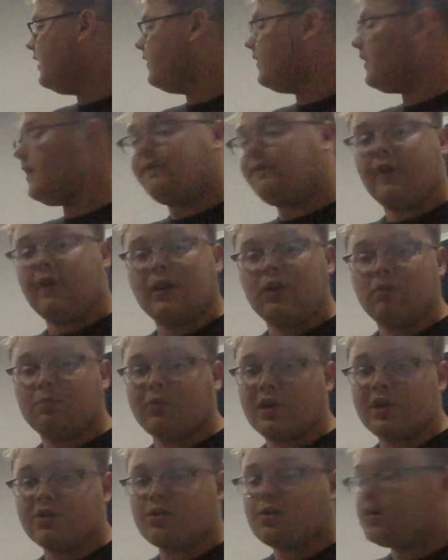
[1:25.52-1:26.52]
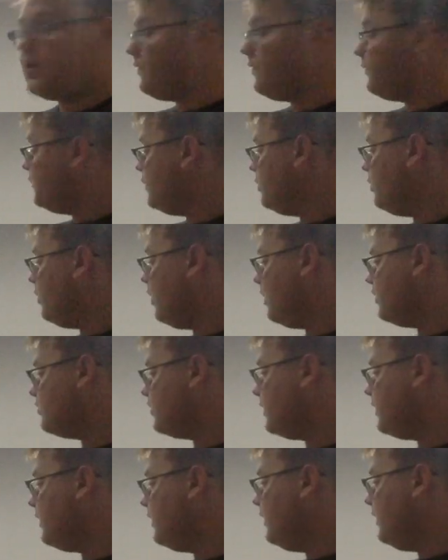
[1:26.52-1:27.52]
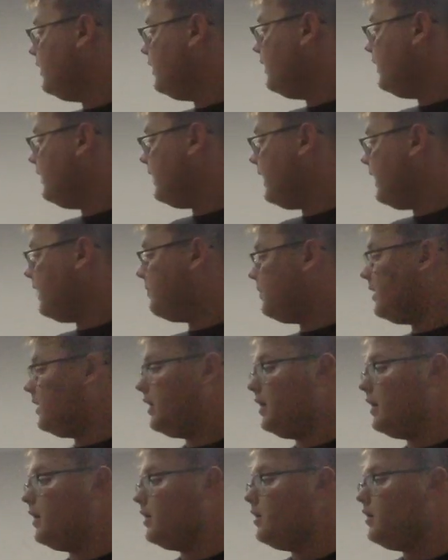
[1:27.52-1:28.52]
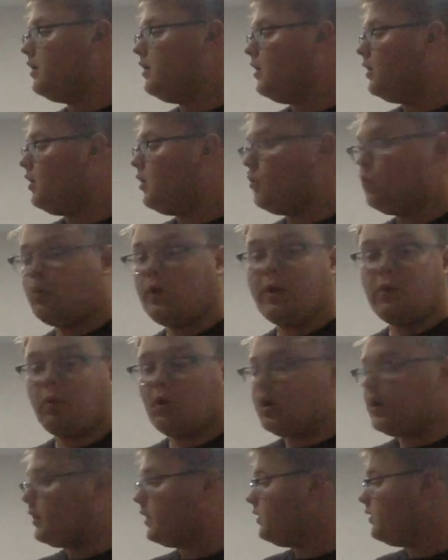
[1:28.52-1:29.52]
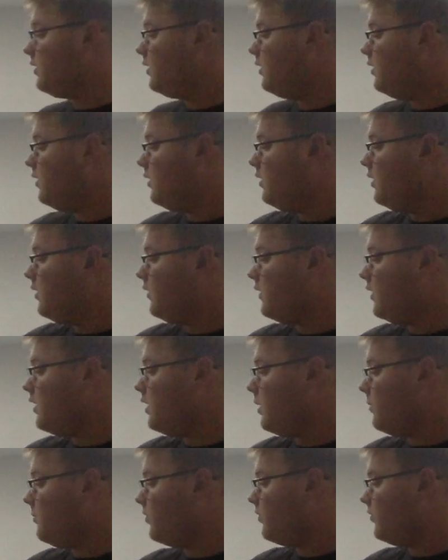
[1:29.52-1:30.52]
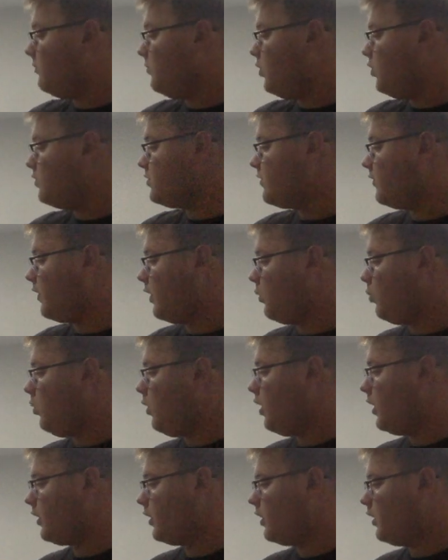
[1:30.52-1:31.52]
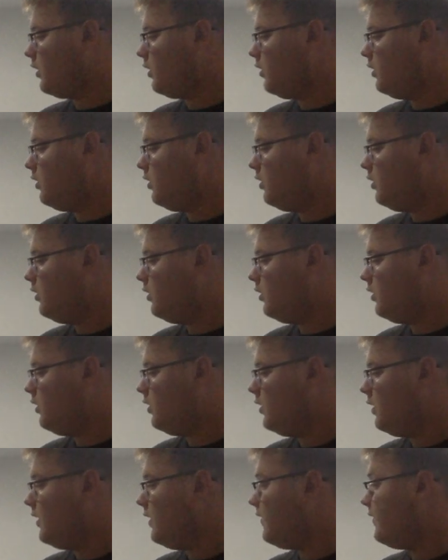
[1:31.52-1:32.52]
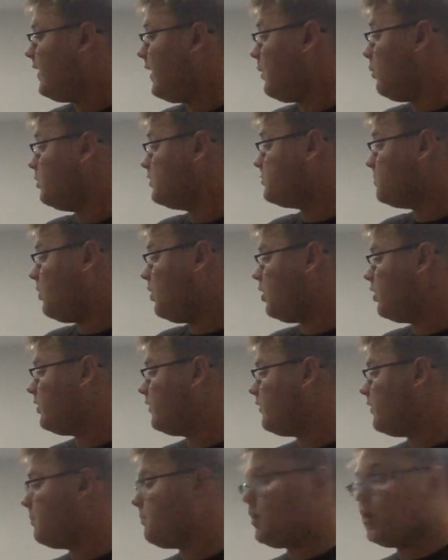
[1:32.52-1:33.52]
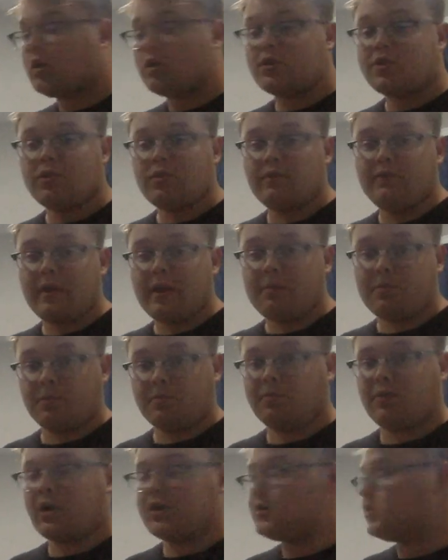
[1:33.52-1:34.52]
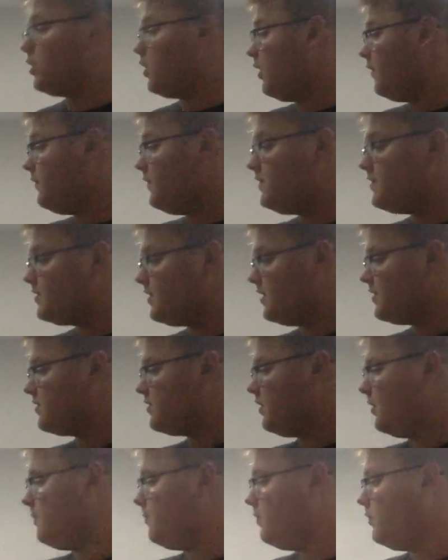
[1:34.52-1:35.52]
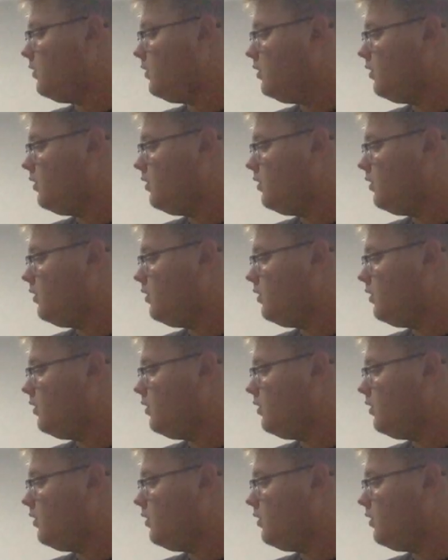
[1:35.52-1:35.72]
that final pressure of 200 kPa, we wanted the number of moles of our water that was part of the partial vapor pressure of the system